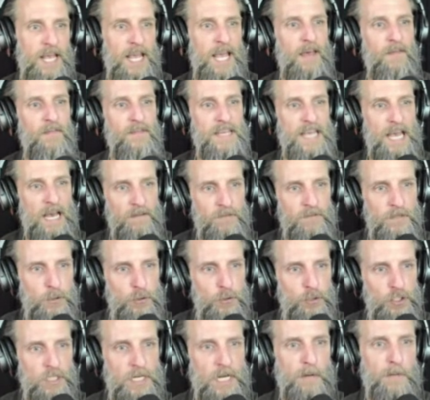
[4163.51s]
and the
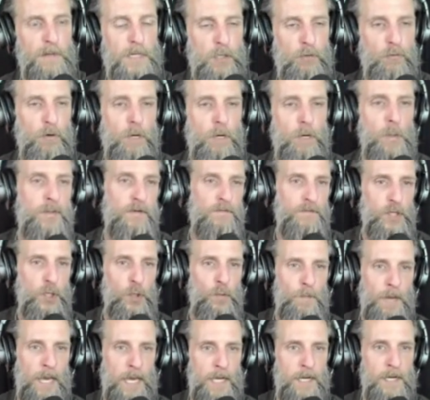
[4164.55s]
evolutionary growth of
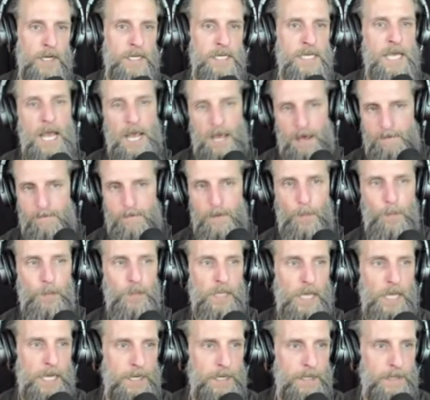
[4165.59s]
humanity and the
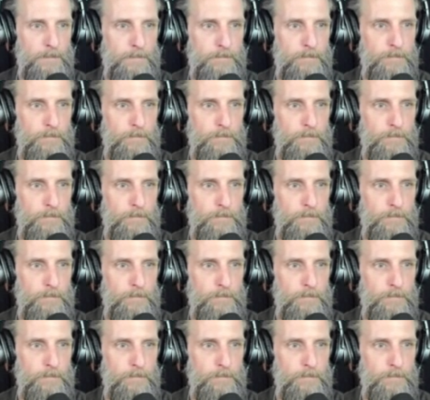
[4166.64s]
planet.